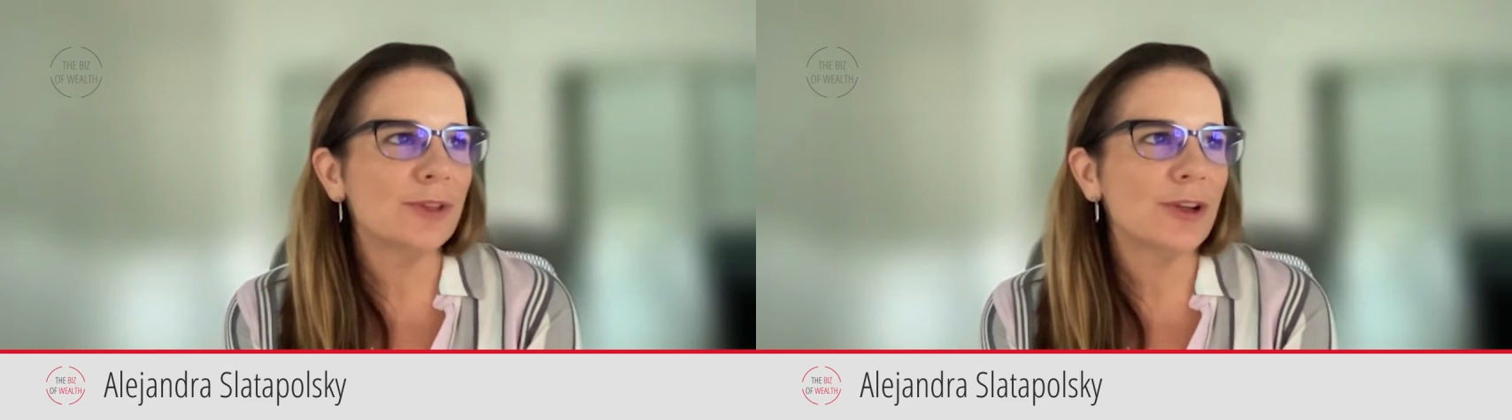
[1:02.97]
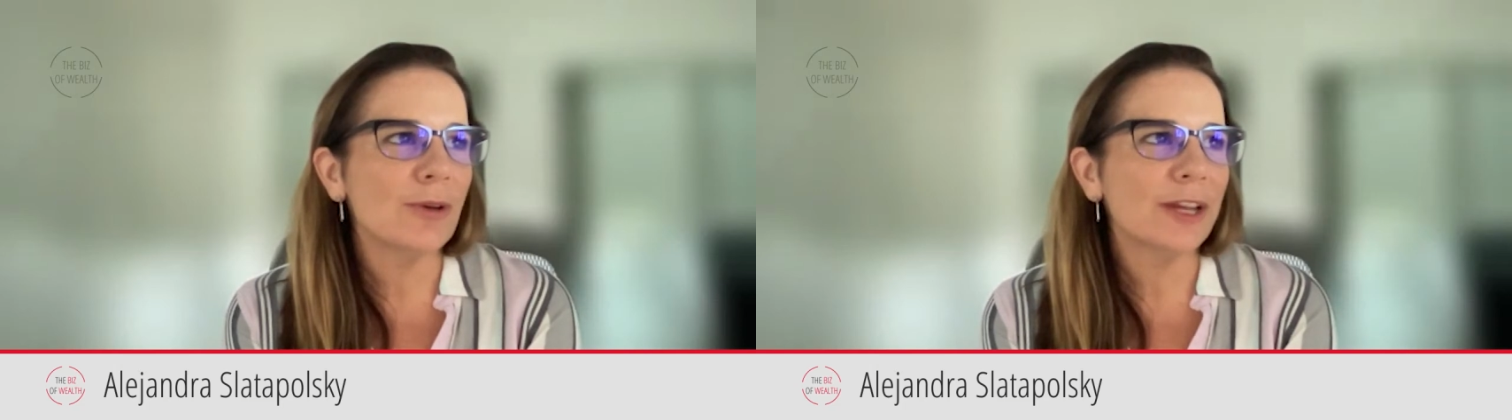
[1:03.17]

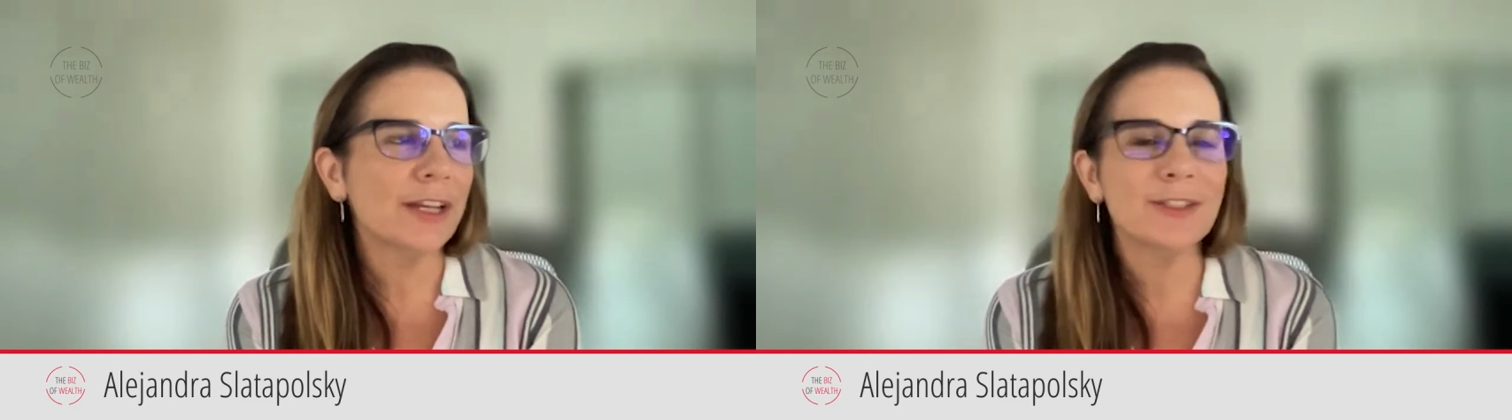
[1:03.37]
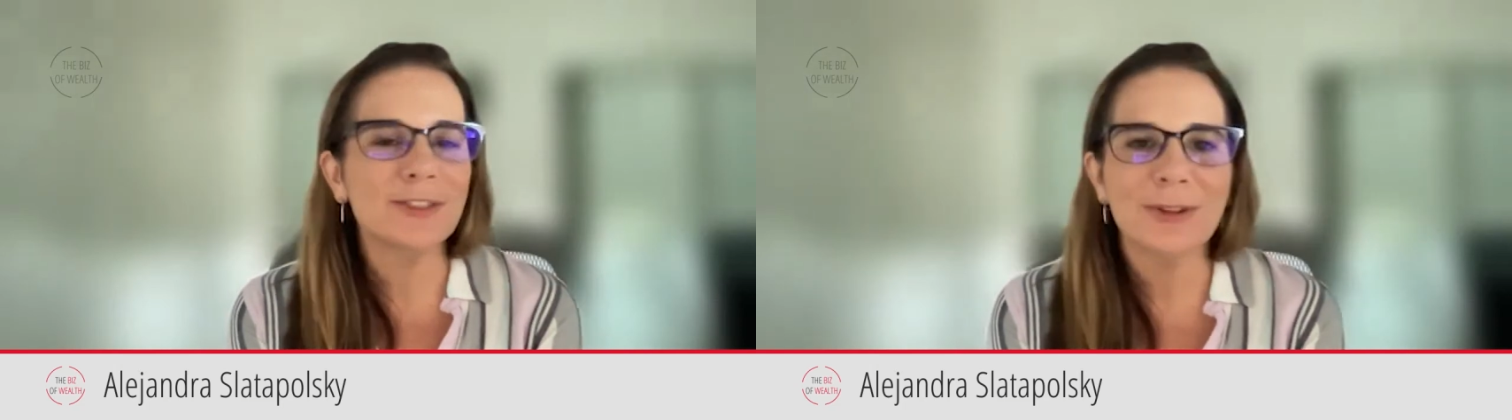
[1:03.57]

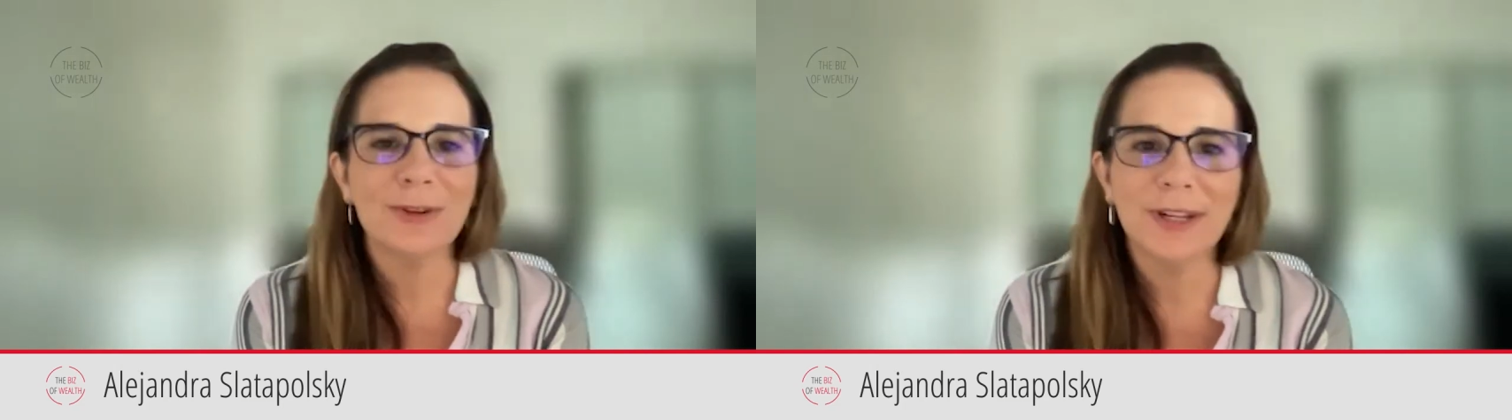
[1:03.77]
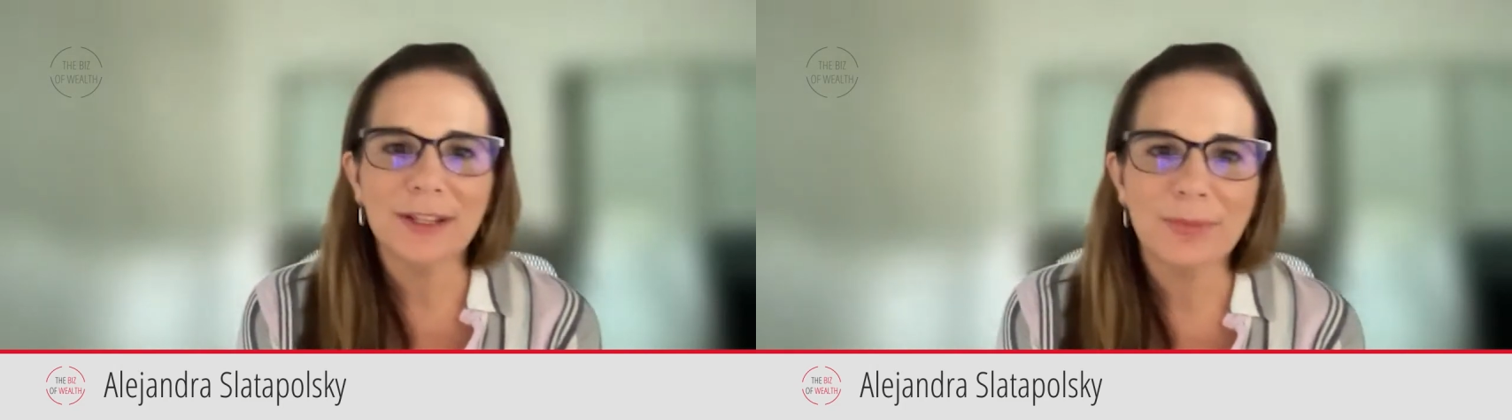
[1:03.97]
getting to
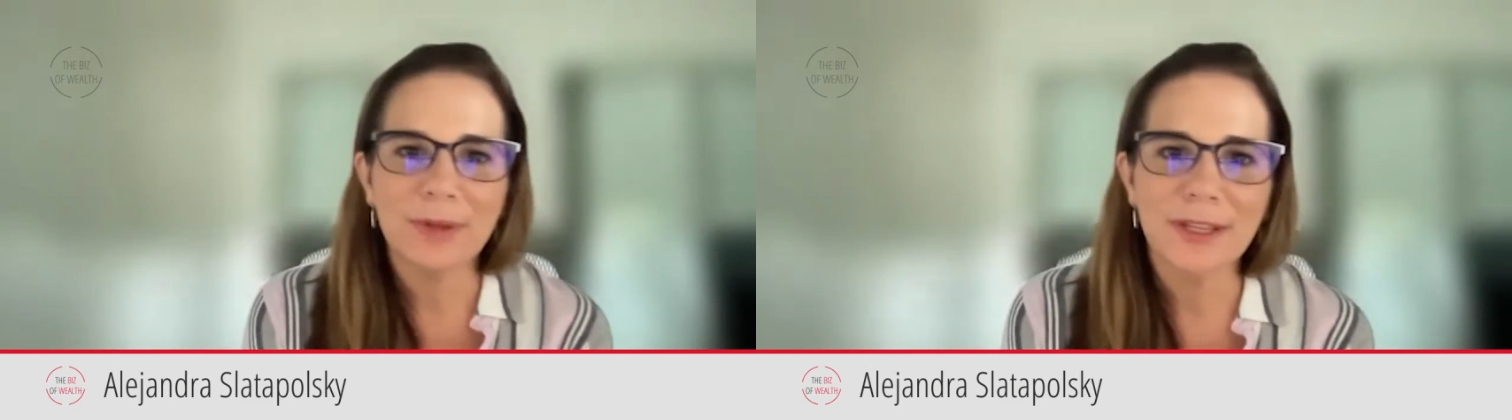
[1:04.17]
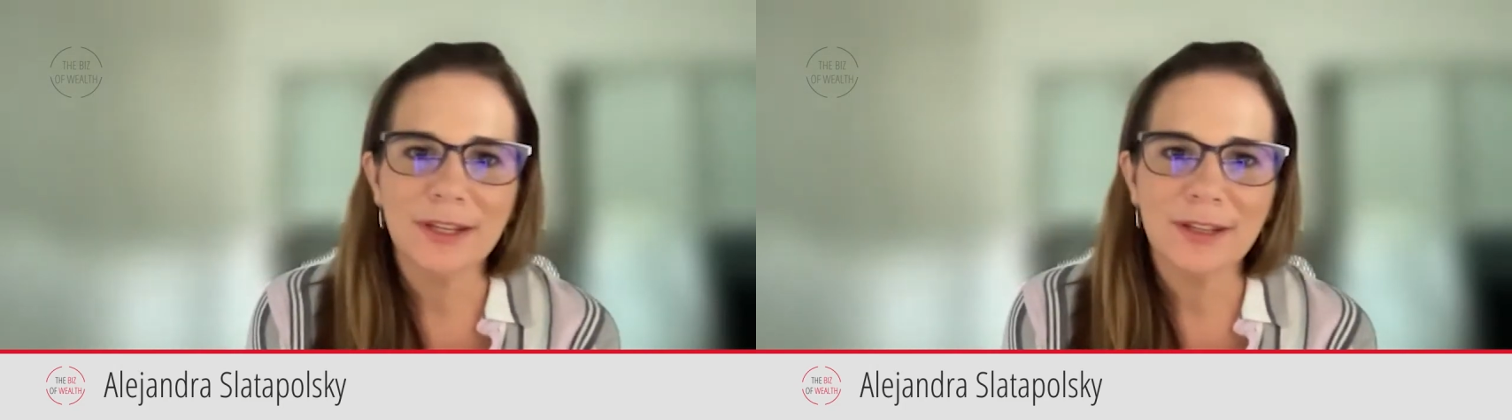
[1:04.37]
know a little
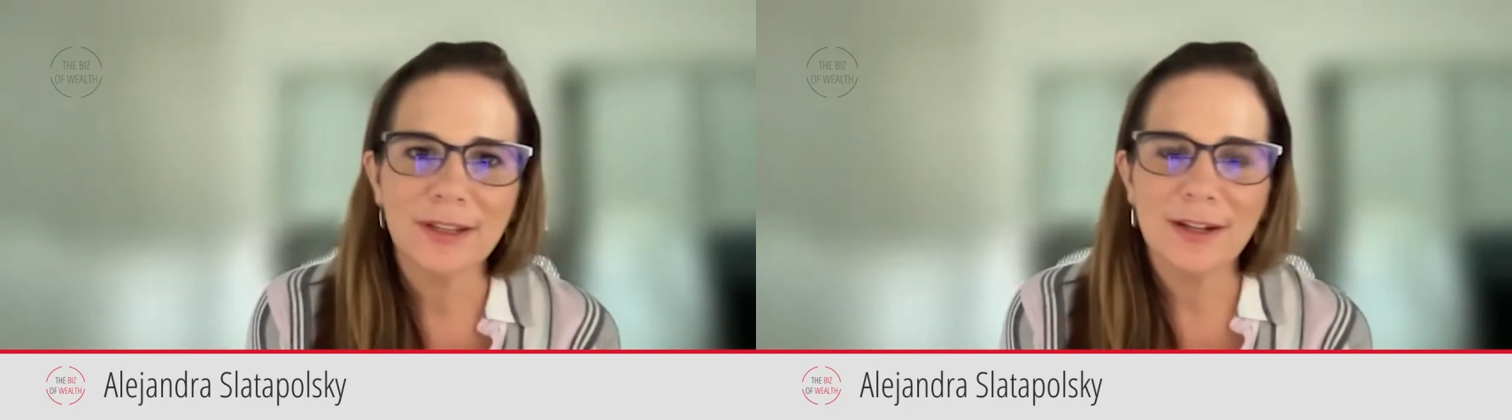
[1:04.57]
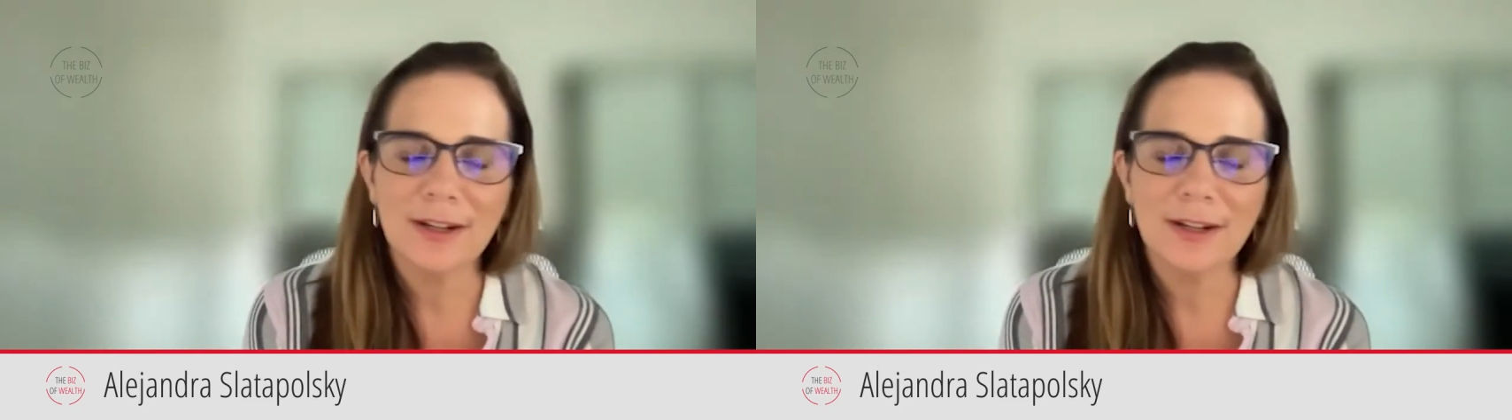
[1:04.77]
bit